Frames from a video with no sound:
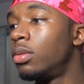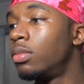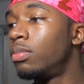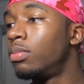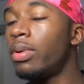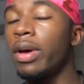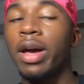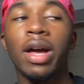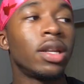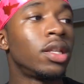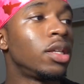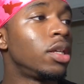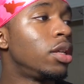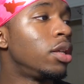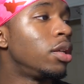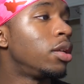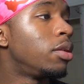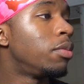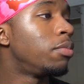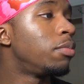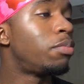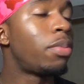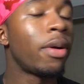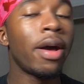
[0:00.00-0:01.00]
daddy,
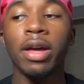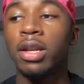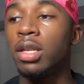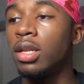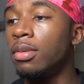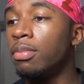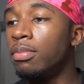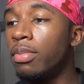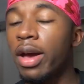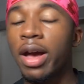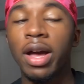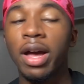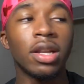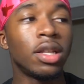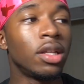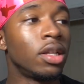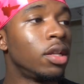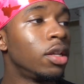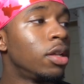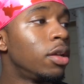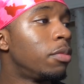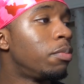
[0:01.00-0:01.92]
daddy, daddy,